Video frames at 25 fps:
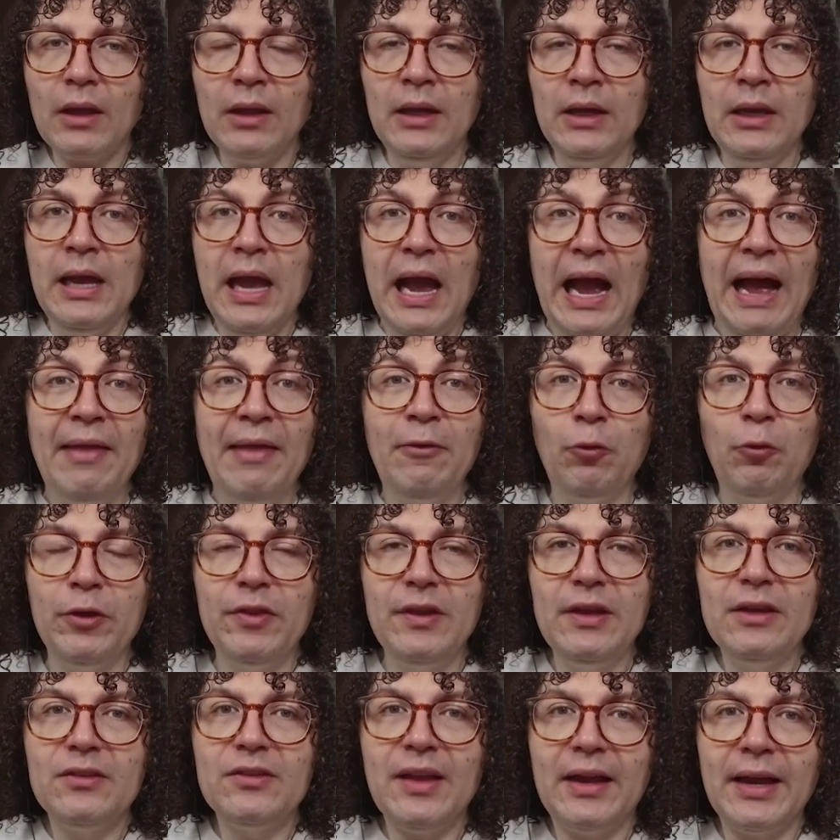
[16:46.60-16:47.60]
And with this,
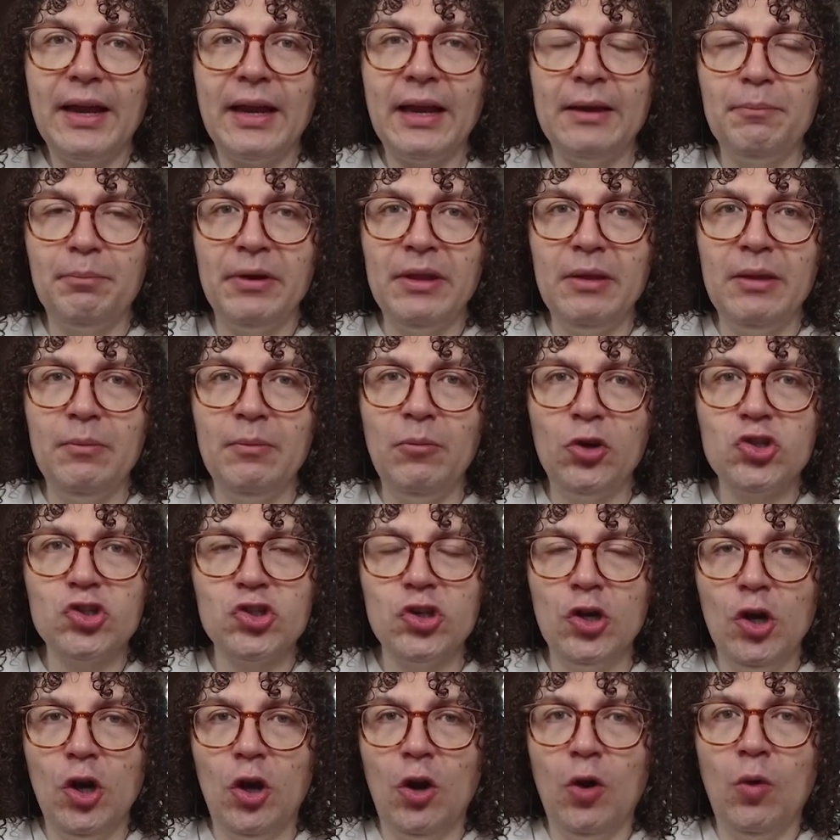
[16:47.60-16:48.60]
I can pretty much,
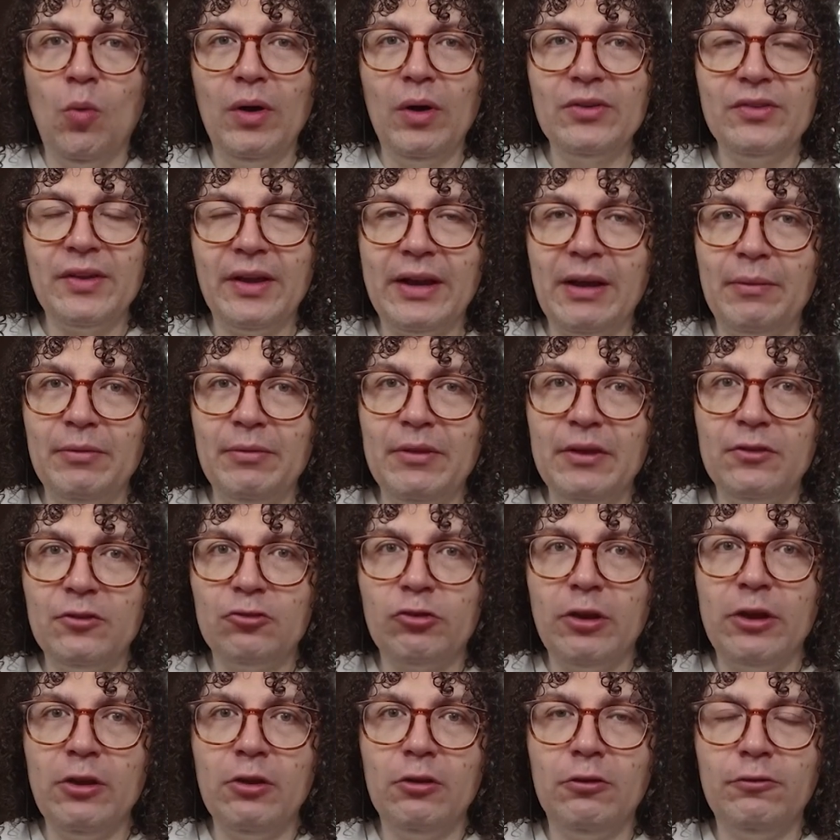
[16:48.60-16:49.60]
or once I have this
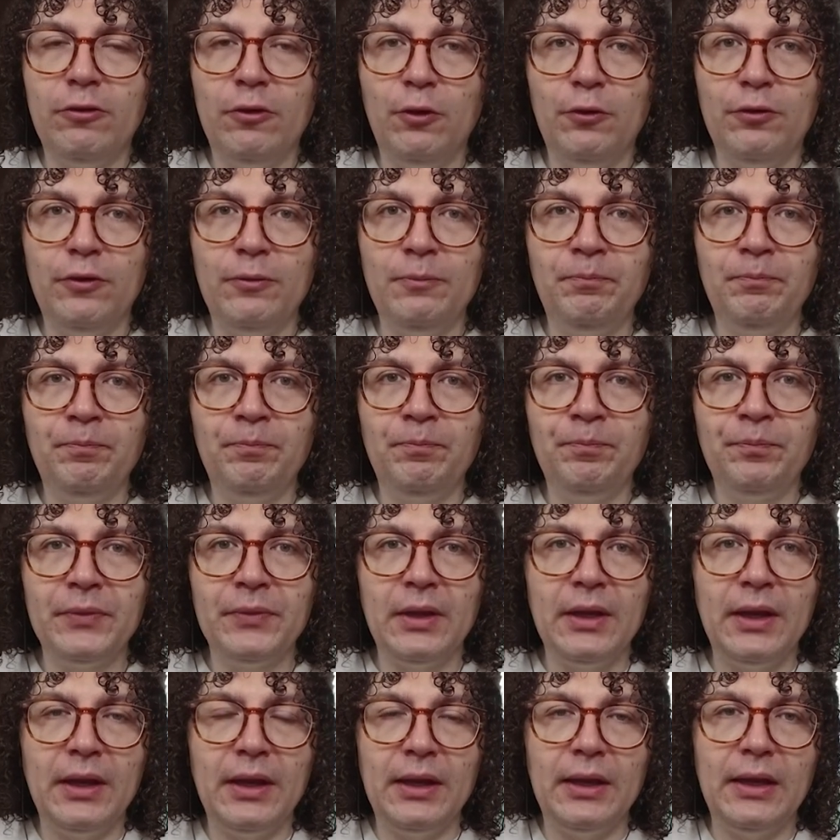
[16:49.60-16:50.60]
trade-off of
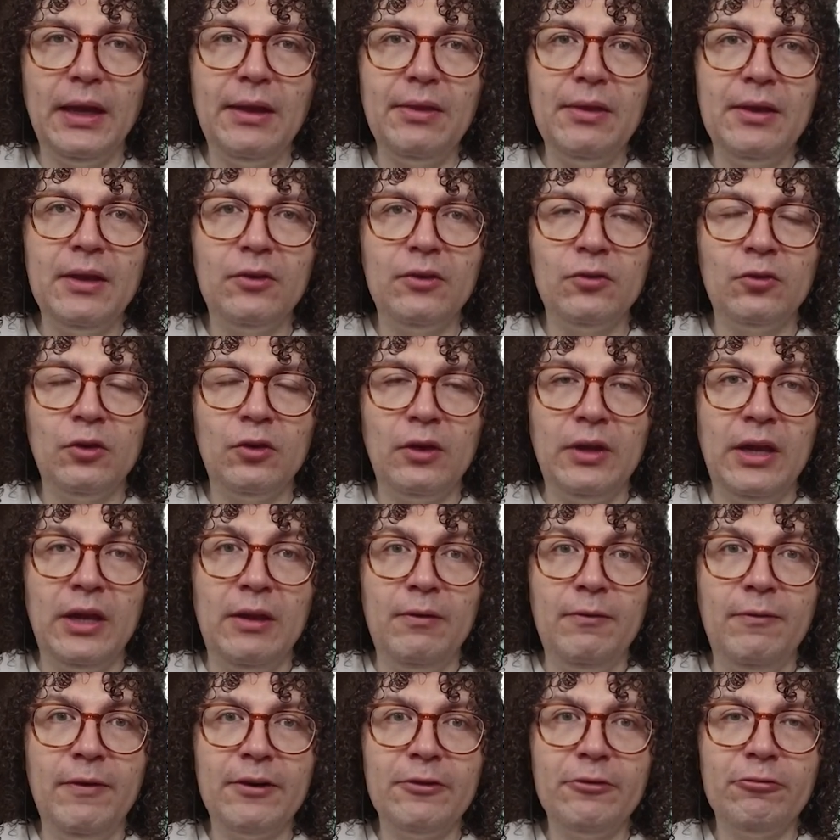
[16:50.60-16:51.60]
getting a
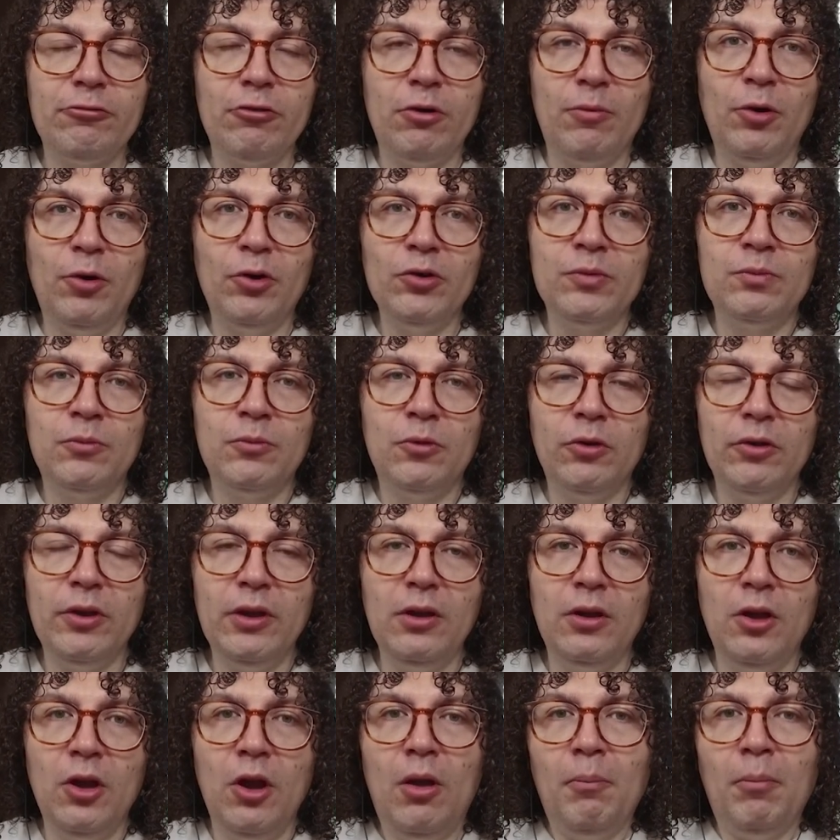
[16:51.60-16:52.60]
very robust model,
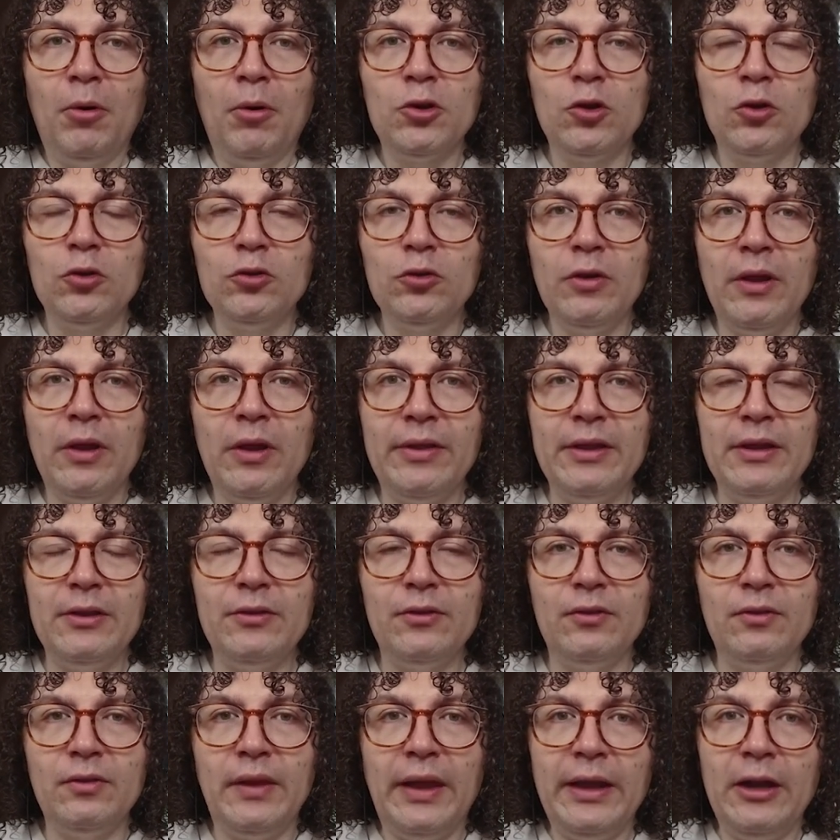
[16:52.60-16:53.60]
but also that is
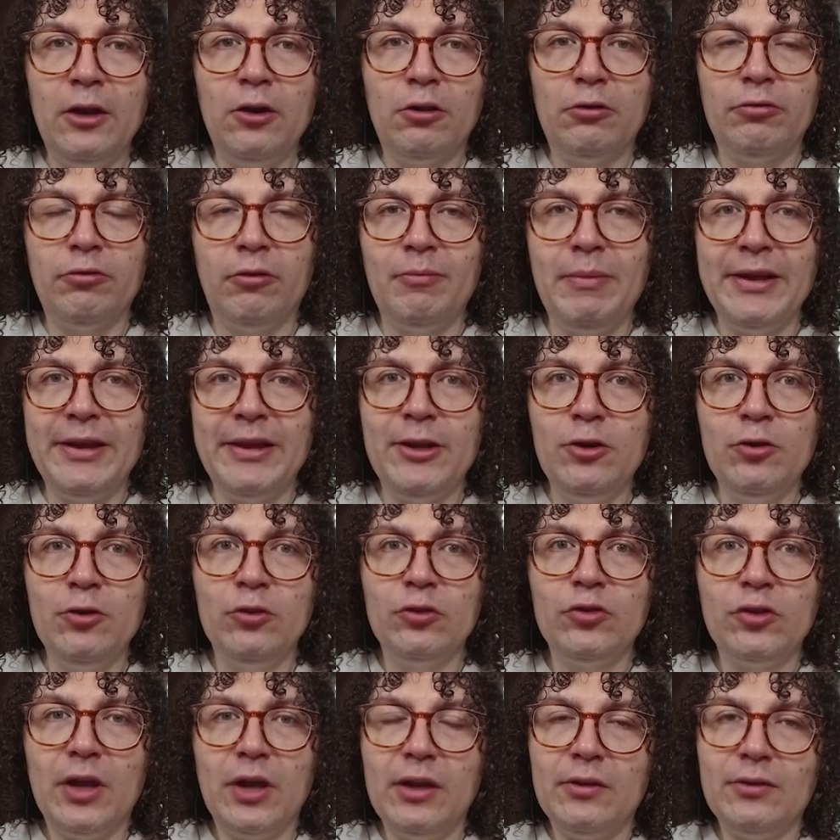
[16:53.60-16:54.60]
tailored for my use
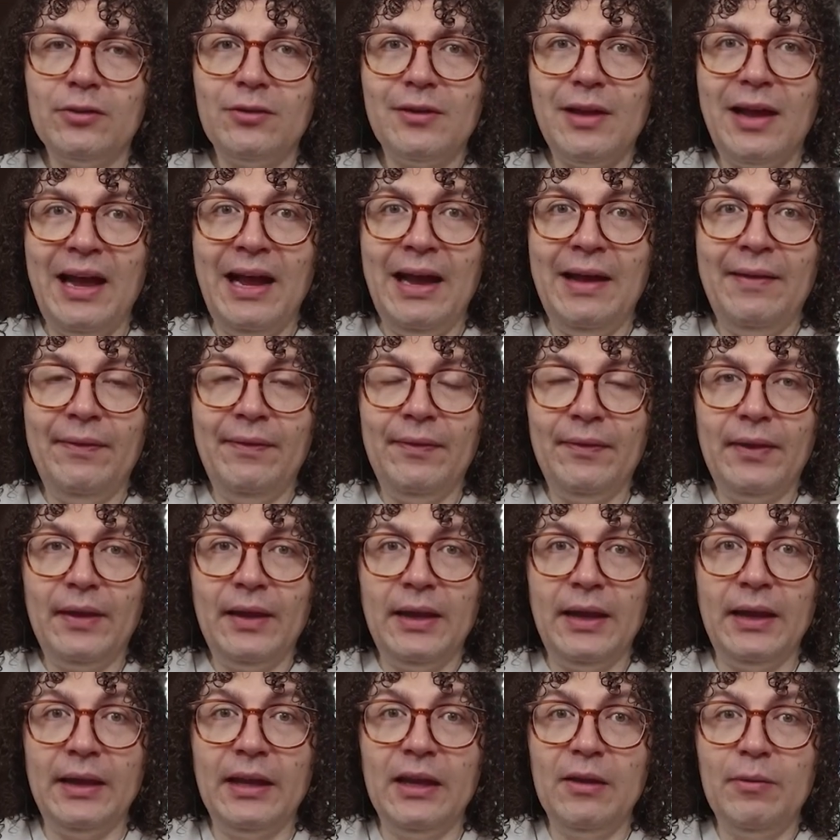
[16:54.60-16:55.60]
case and
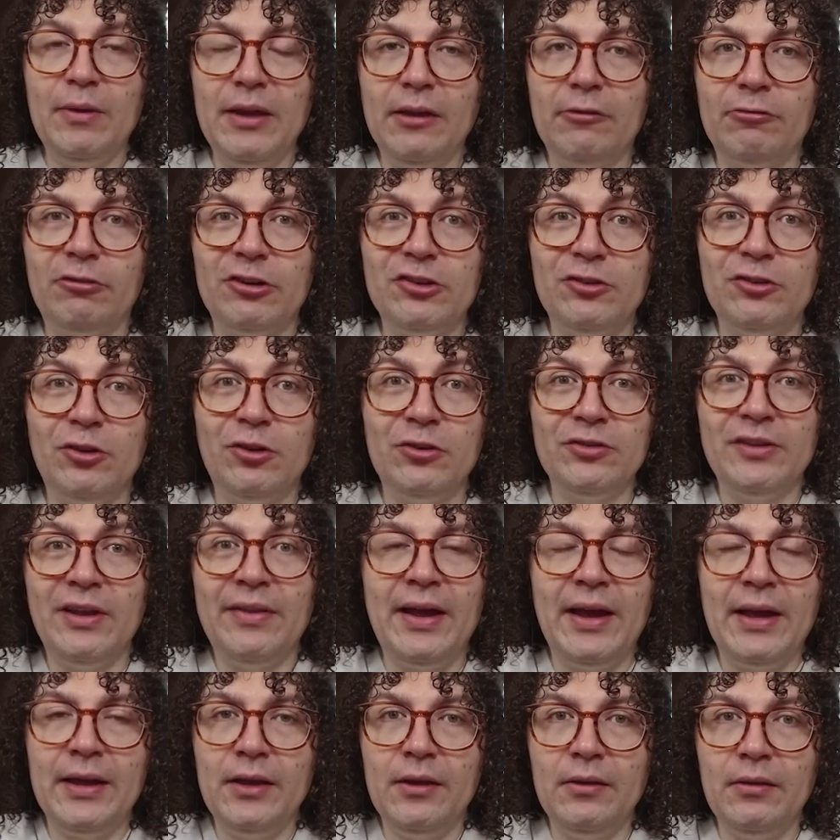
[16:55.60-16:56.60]
giving results that
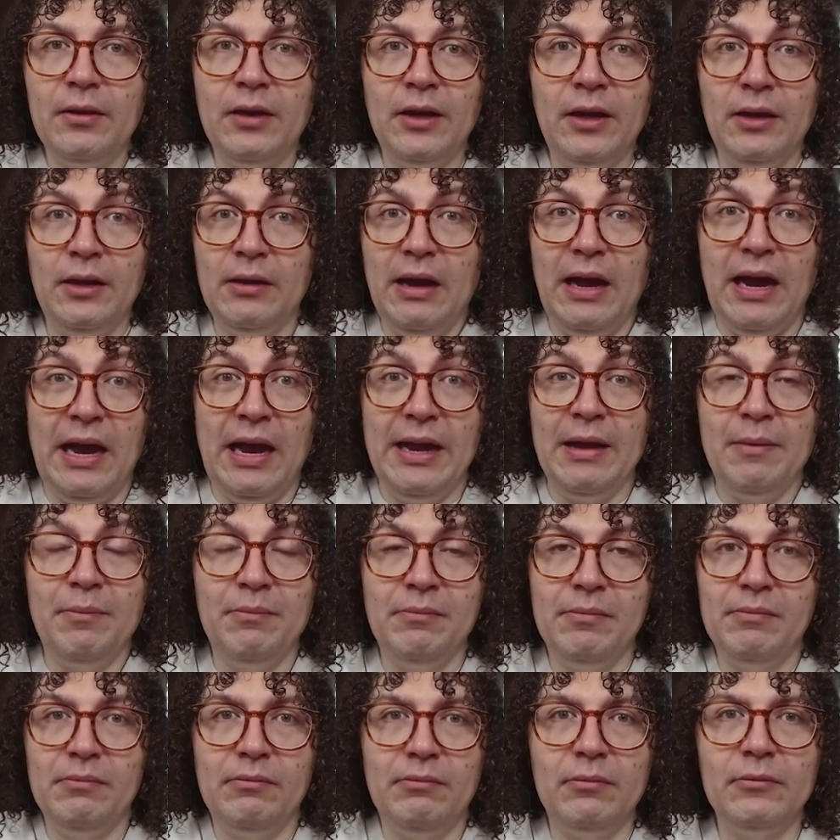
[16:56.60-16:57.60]
I am
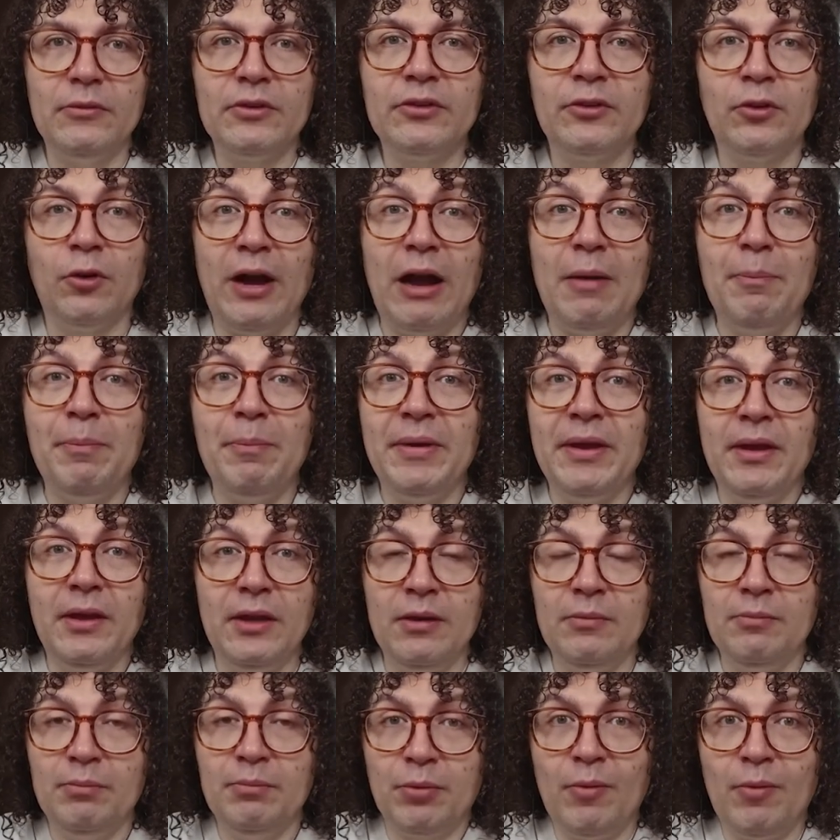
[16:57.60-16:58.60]
so happy in
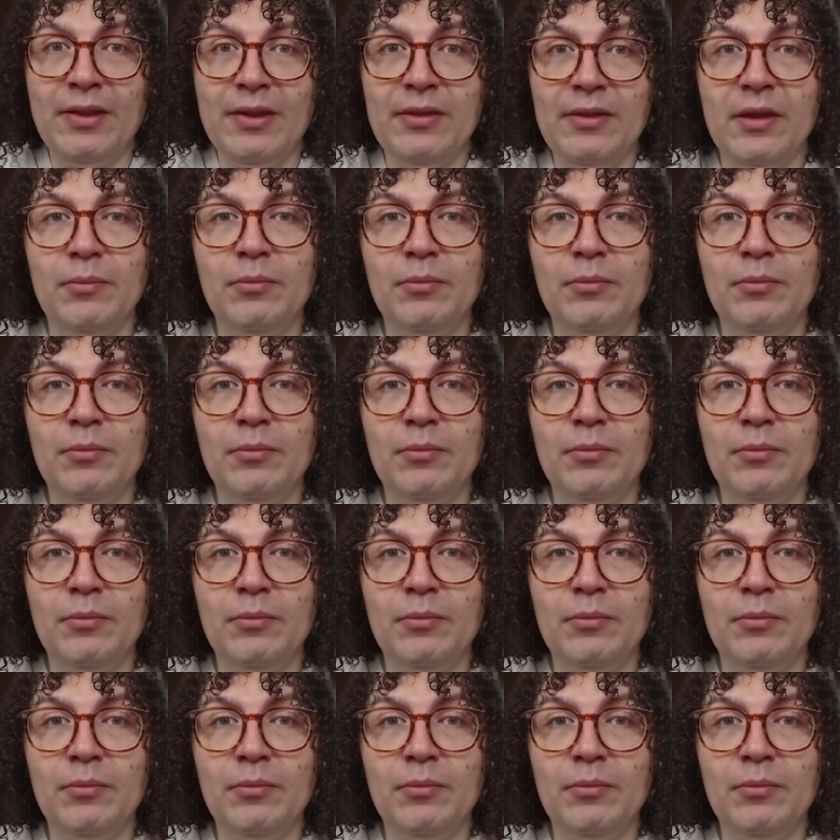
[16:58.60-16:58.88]
providing them.